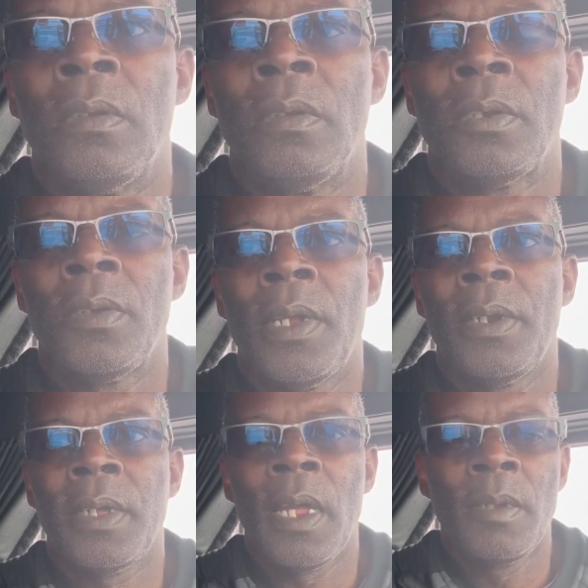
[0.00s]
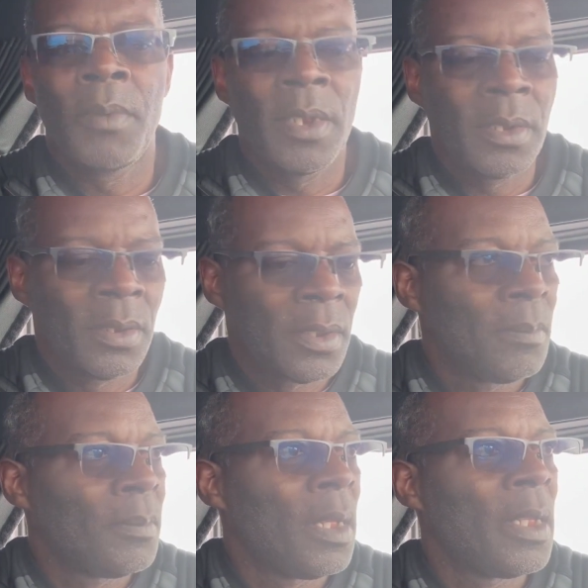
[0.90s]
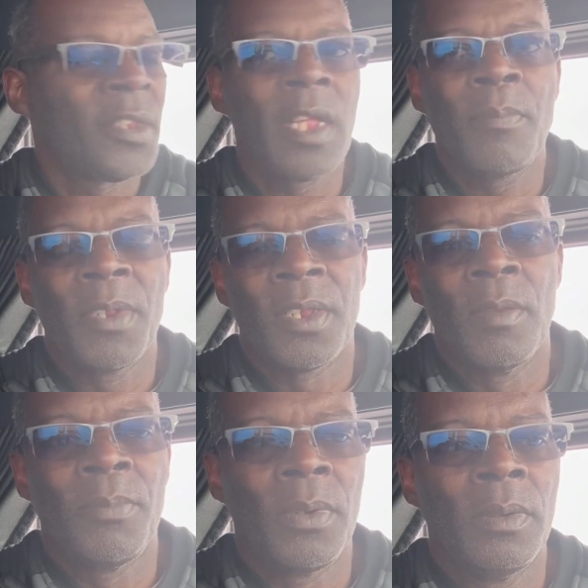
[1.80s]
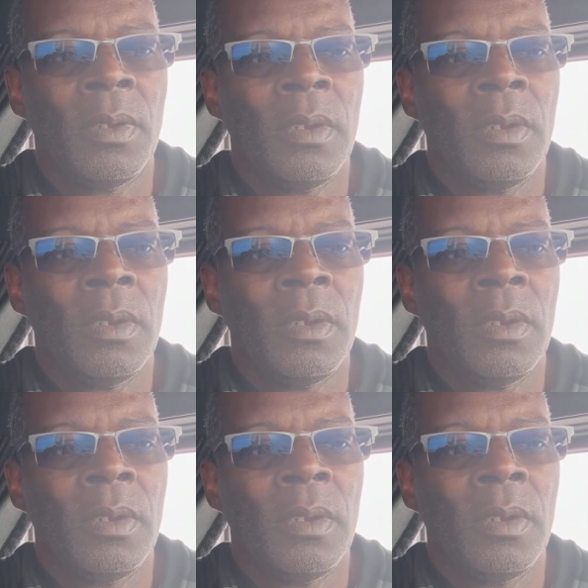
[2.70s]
So now the calibration step is simple.